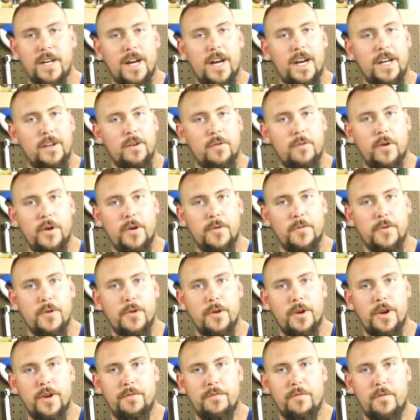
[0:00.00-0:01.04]
I don't want to
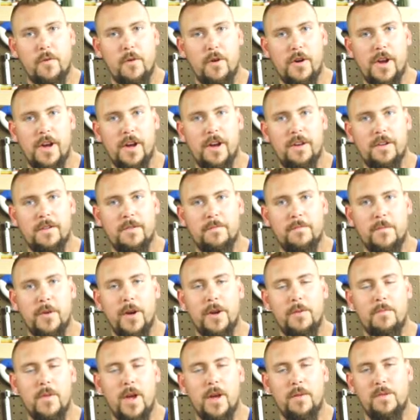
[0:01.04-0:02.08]
ruin it for you,
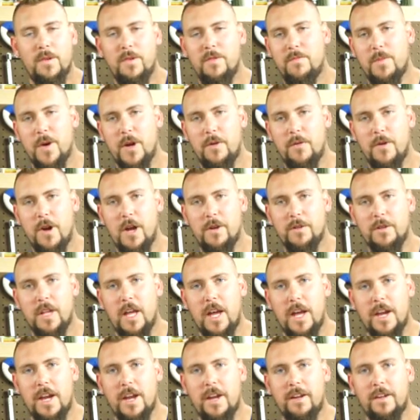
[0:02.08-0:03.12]
but maybe you've been around
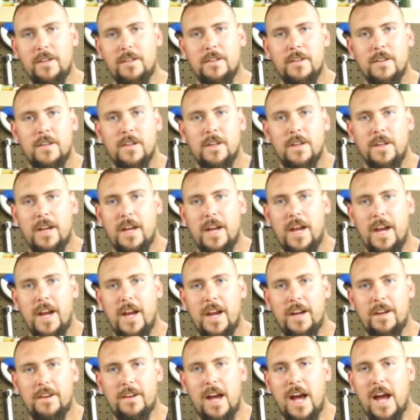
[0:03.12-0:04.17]
lighting,
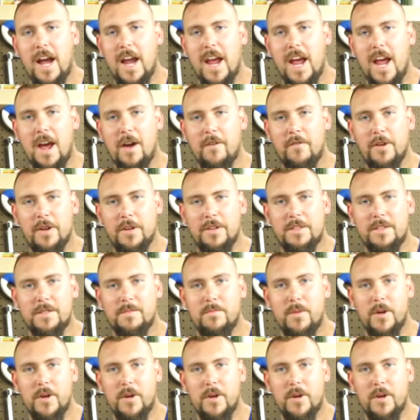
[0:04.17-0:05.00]
and I haven't.